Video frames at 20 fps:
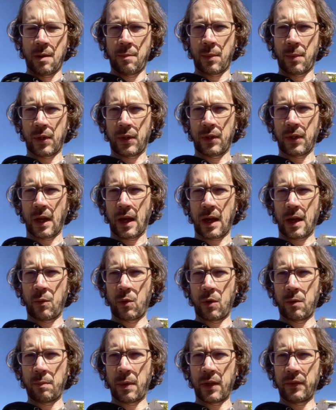but I
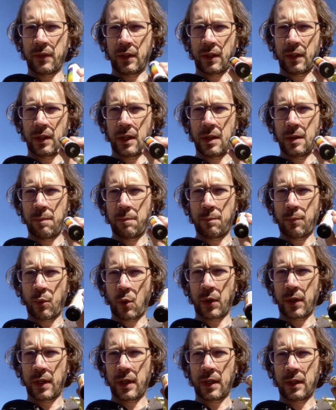will basically
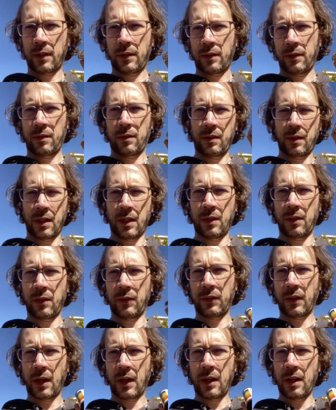point that in the
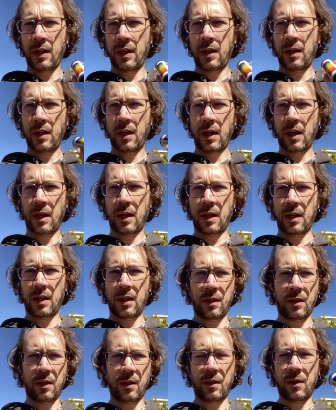sky
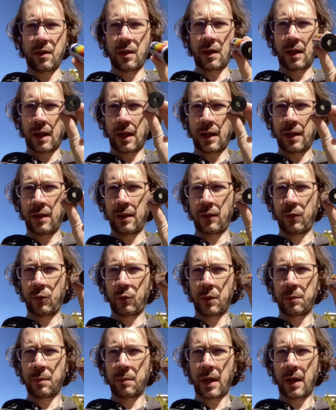and align this
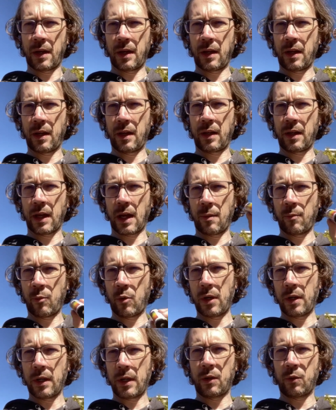with my
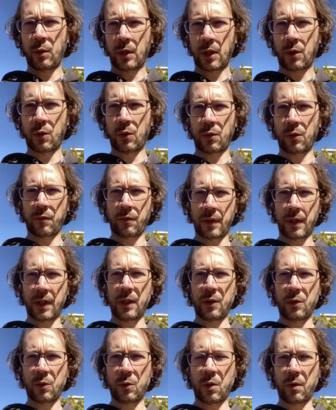camera and record a
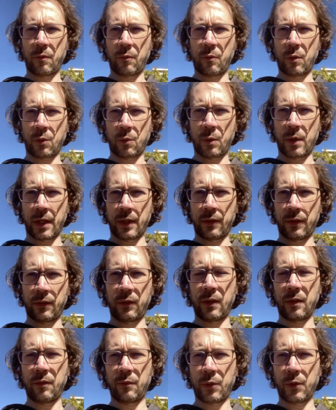video of what we can
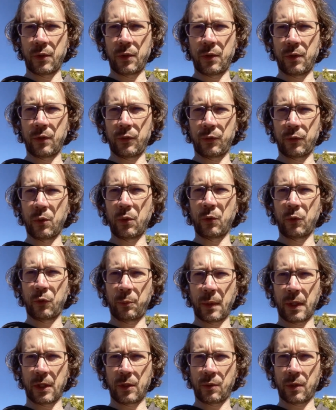see for the solar
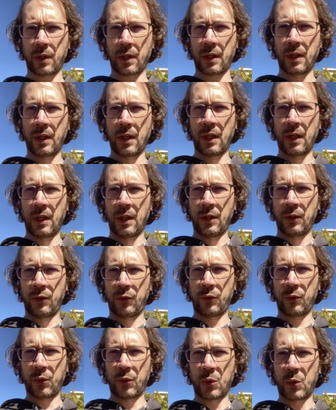spectra.
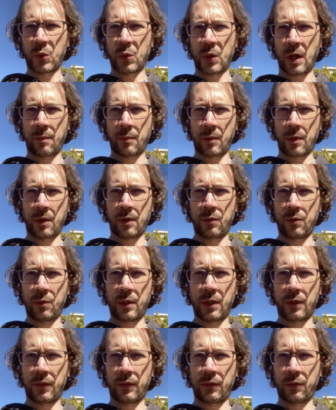So I'm going to do
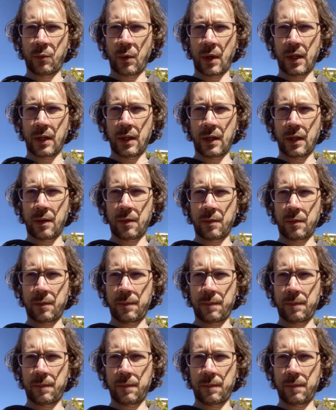this right now.